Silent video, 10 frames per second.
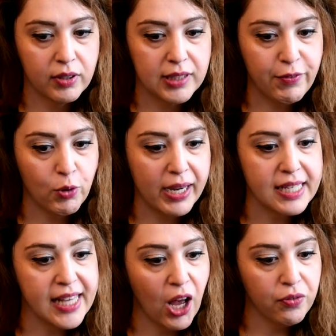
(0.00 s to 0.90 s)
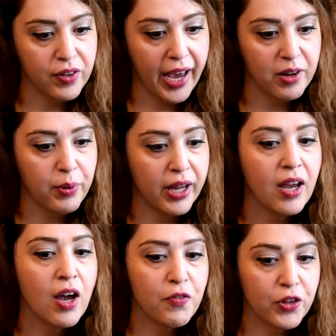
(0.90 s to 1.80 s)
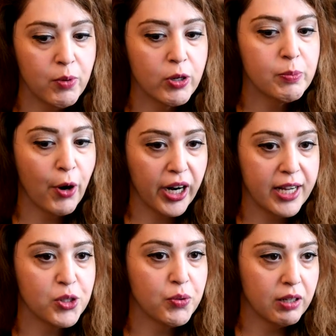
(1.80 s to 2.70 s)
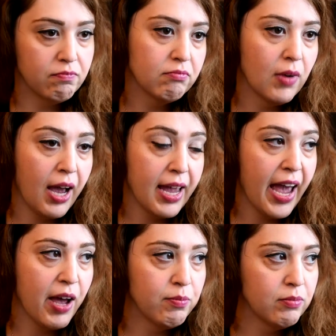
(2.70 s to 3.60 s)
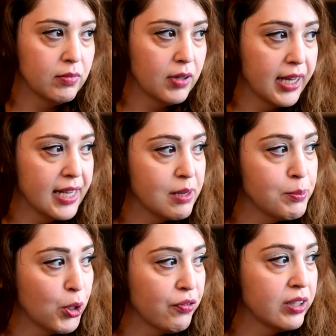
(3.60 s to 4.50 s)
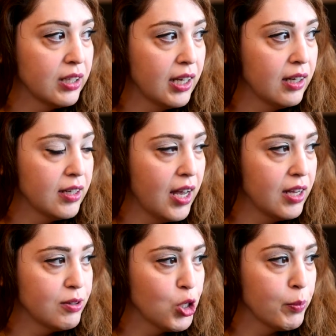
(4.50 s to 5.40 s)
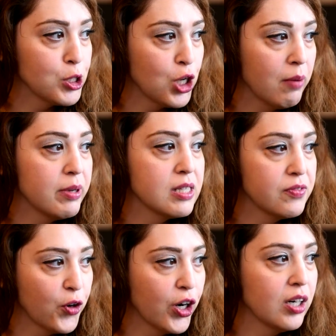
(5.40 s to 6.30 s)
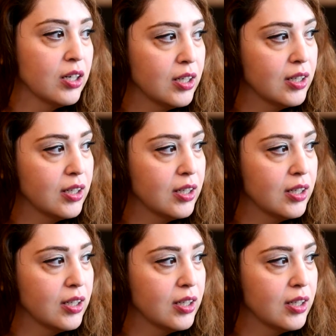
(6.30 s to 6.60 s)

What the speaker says: level myself yet, but for the most part, I am, observantly Shomer Shabbos from